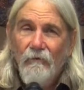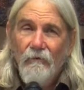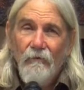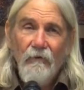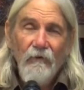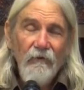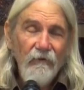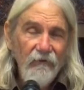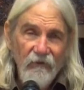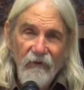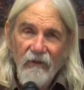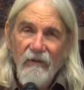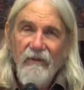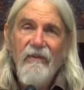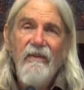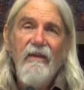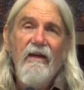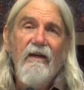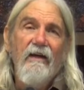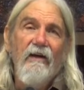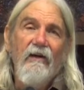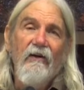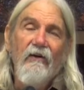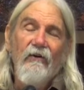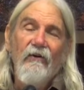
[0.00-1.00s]
was in
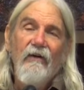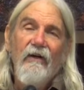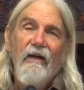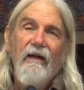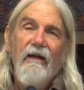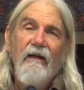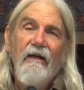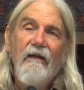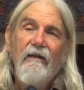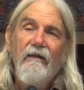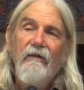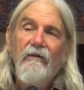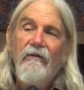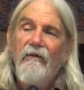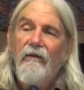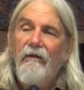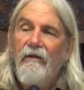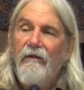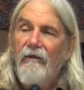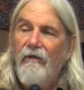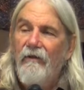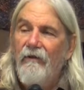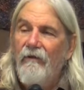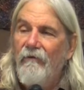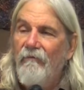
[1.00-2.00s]
there. And
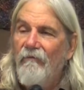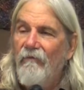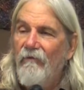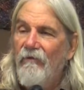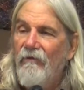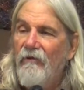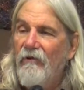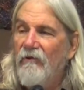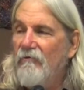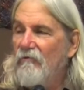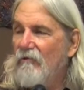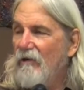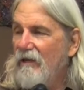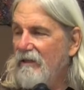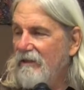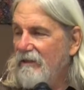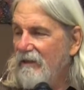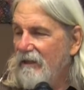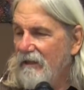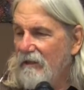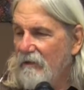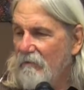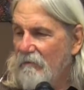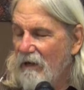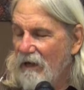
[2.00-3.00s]
uh, the great
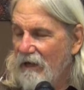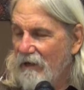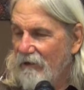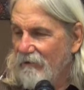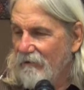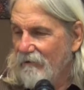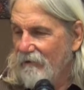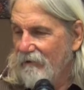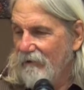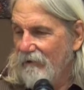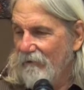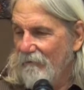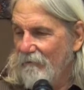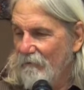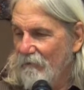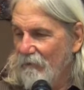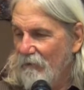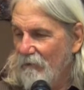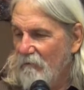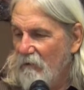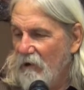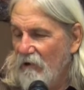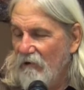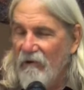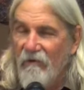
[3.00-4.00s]
thing about
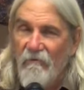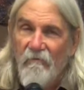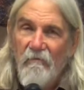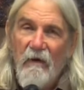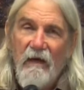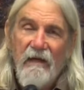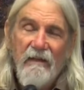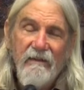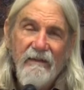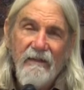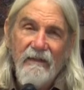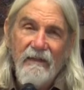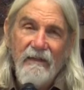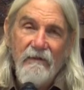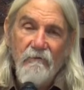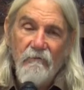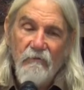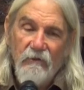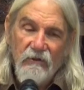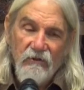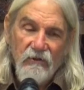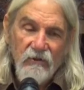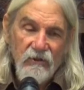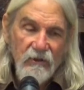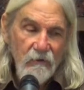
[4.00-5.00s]
Mary of Bethany,
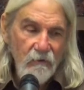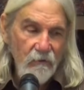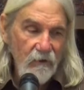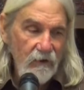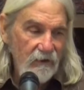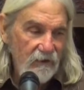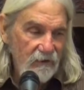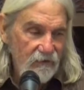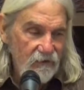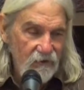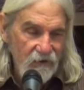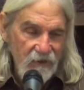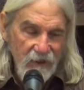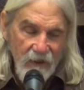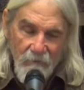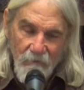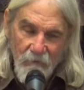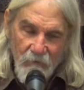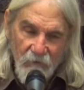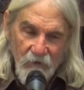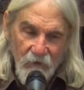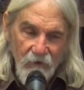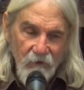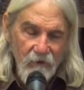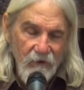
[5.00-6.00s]
when she went,
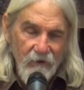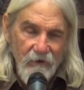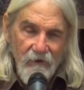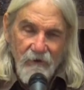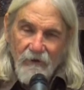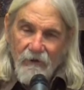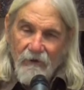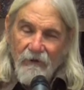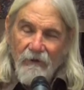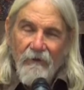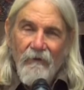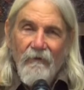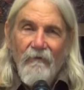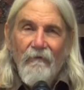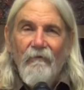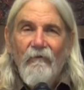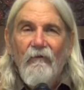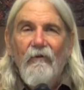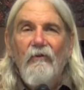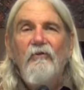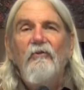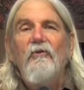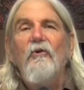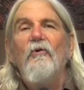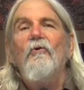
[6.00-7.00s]
stepped through the,
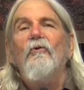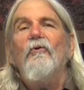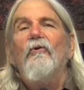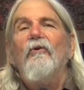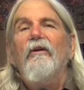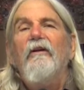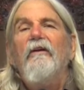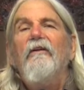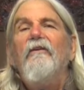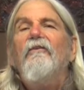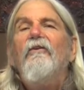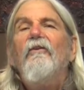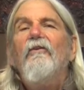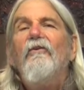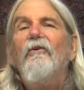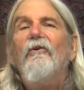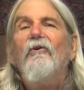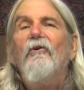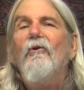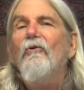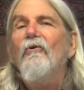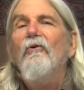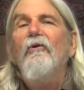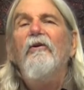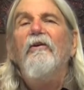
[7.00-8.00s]
the door into the
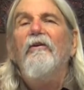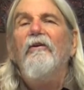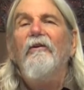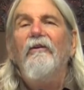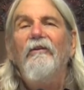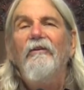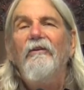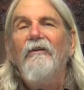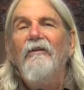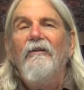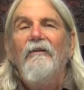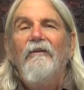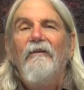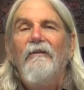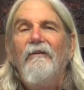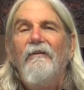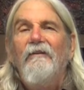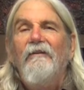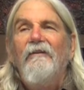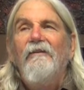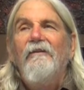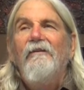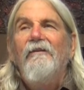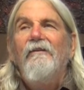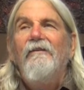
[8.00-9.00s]
corridor,
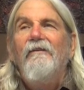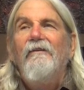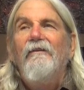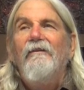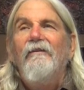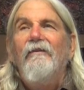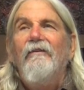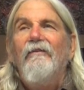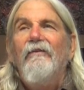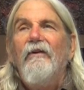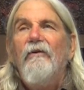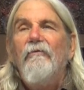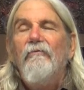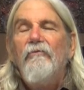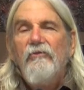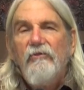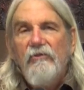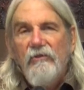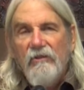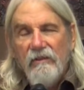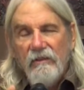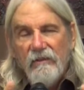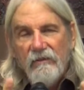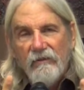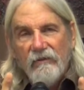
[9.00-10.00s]
there was
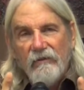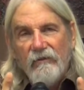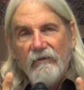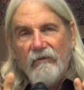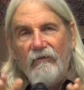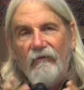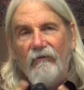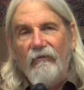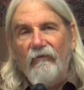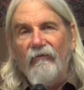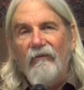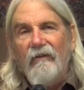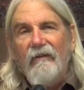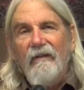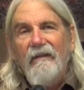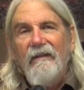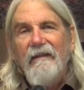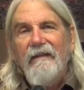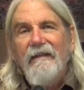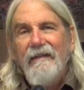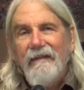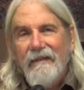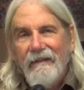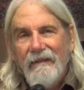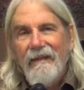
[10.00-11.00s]
Jesus
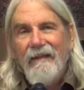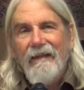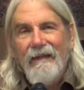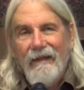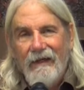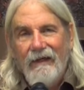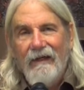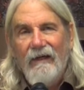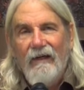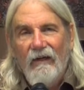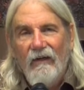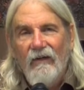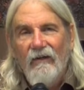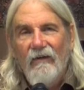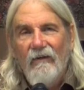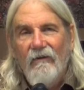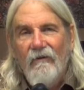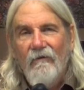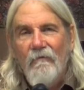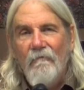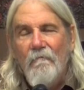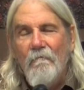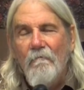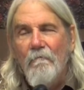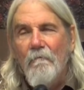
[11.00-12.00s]
in there.
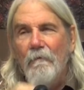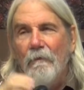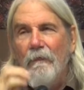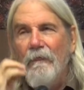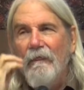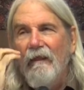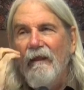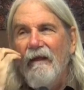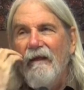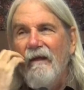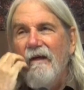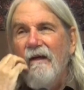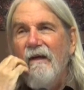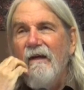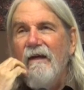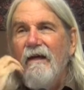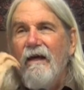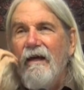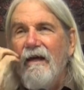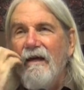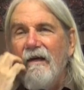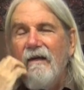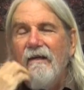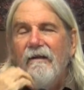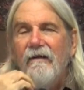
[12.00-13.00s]

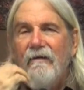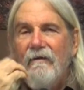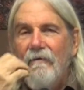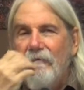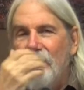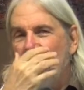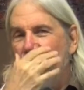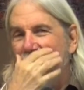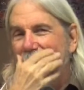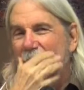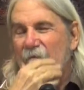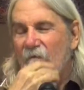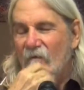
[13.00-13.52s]
And